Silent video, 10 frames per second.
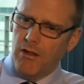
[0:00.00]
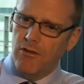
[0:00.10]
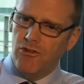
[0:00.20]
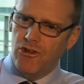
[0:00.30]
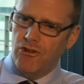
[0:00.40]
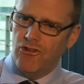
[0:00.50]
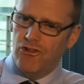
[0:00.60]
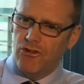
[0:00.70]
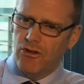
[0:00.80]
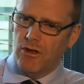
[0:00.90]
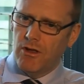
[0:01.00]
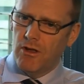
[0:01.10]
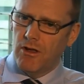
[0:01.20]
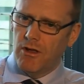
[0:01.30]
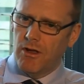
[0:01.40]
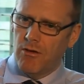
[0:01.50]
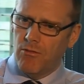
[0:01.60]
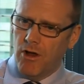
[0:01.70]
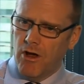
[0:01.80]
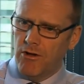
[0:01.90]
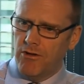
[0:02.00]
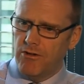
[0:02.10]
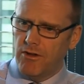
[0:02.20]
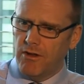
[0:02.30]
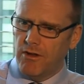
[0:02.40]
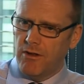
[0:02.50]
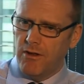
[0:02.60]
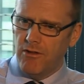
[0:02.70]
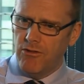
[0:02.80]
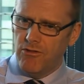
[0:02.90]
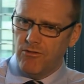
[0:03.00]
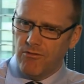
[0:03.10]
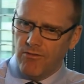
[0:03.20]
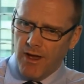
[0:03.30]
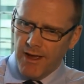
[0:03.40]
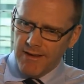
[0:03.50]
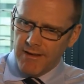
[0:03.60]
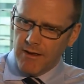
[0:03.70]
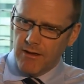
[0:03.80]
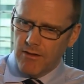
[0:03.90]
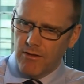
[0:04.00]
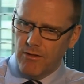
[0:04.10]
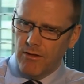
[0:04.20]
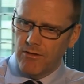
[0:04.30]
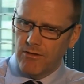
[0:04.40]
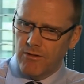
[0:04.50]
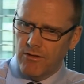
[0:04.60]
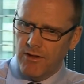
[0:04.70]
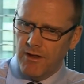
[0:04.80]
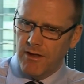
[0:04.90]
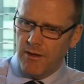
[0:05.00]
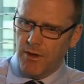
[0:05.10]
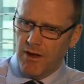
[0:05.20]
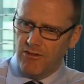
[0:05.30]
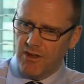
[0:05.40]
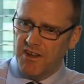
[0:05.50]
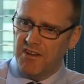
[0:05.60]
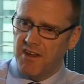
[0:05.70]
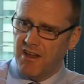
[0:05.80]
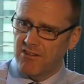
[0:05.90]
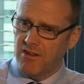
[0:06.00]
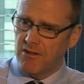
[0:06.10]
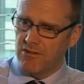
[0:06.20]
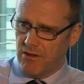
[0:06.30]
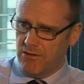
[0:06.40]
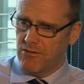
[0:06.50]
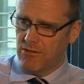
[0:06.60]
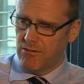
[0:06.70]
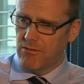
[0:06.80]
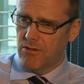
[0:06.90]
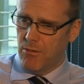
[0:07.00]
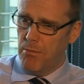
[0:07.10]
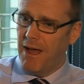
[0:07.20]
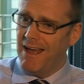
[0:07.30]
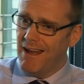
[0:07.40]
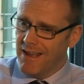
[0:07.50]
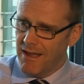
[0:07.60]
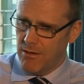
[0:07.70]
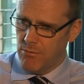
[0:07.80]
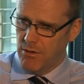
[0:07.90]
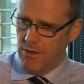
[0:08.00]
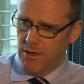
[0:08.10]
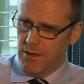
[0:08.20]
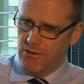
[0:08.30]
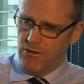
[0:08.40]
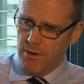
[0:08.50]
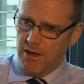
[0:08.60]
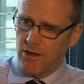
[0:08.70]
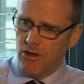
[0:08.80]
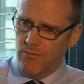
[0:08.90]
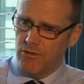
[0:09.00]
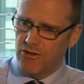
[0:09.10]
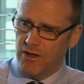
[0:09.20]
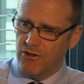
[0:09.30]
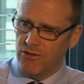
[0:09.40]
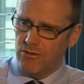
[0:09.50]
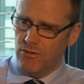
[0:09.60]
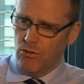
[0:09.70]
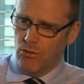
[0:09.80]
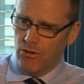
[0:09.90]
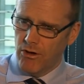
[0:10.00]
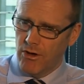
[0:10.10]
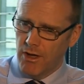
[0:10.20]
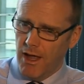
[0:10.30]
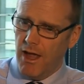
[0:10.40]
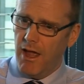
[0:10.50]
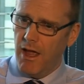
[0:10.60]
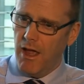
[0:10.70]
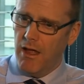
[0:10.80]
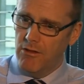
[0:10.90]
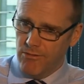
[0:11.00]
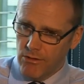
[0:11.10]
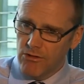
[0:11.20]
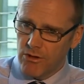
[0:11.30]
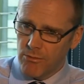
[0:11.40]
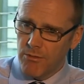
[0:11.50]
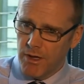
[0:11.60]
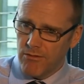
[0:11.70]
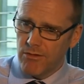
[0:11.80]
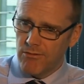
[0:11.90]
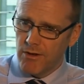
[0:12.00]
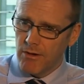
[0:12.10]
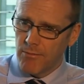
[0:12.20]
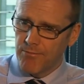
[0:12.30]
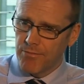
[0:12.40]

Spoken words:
The judge regarded his finding that the appellants had hidden assets as compelling him to make a confiscation order in the full sum of the benefit figure.